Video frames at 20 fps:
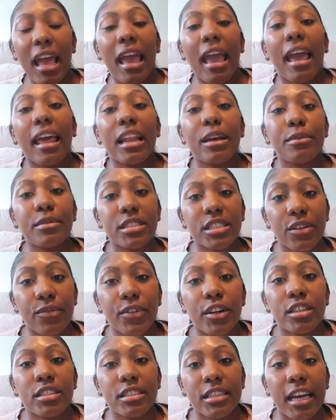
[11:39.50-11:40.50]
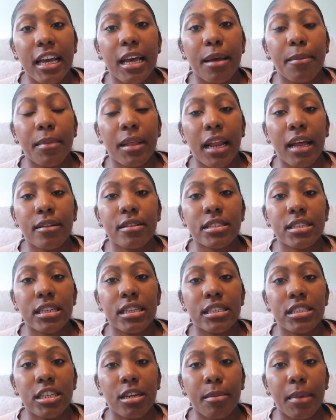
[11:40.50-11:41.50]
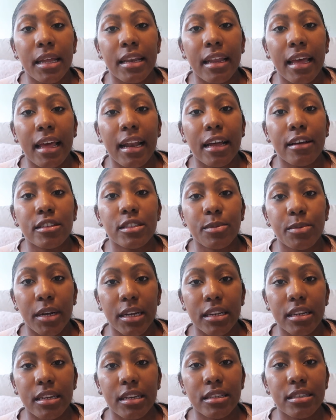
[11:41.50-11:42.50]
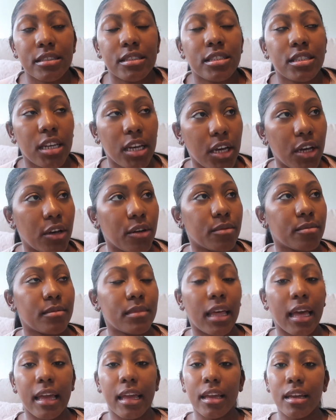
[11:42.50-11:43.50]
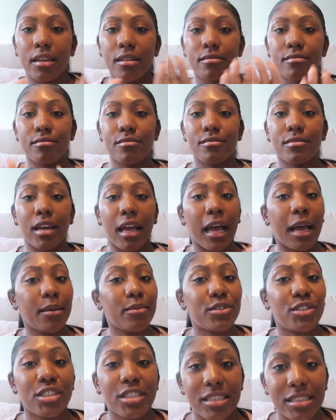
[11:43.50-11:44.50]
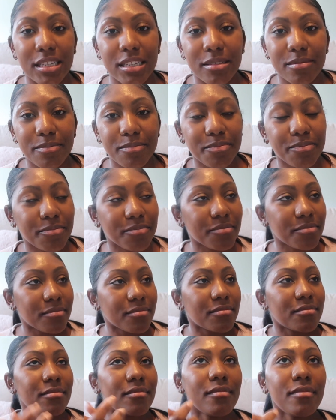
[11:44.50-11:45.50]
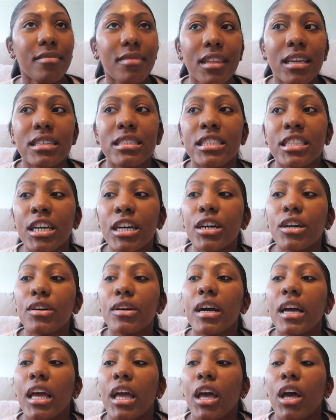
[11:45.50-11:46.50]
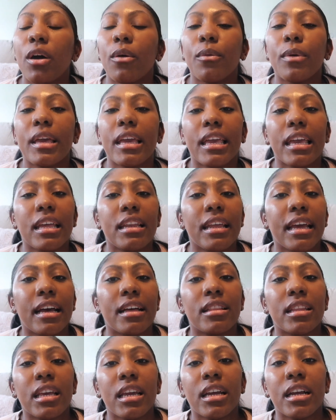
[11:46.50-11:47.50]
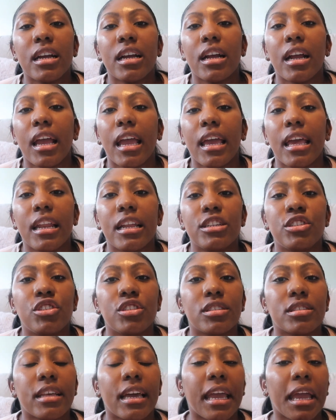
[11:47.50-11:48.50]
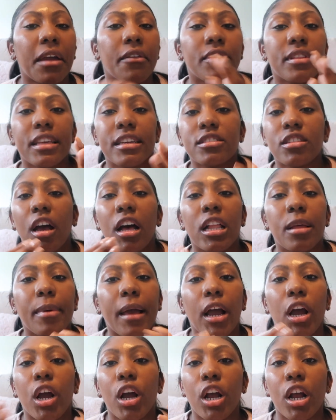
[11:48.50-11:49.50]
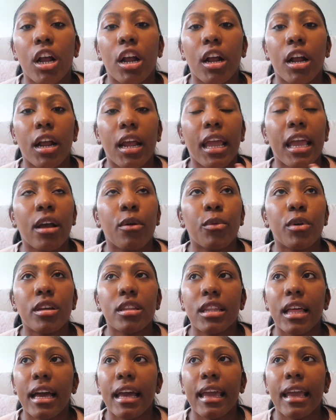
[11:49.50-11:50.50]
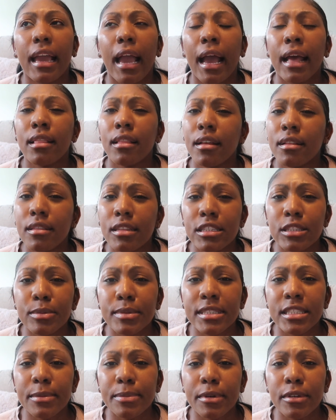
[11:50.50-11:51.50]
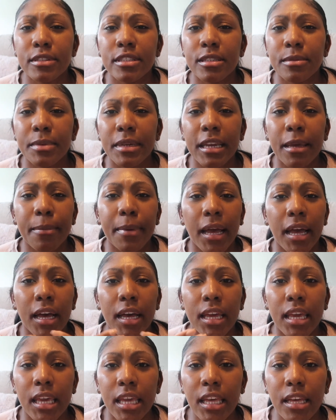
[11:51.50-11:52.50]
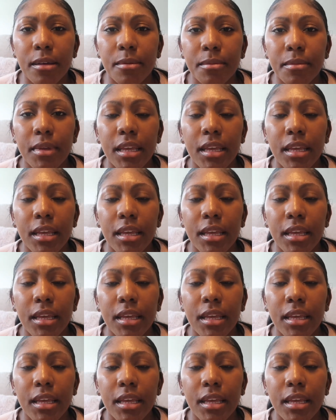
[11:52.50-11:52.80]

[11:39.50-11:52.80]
And it was the first time that I was gonna tell my dad I was pregnant. So like, I'm chilling. So we get down there and it's just like everything's all about her. And we're like, I thought this was supposed to be about him.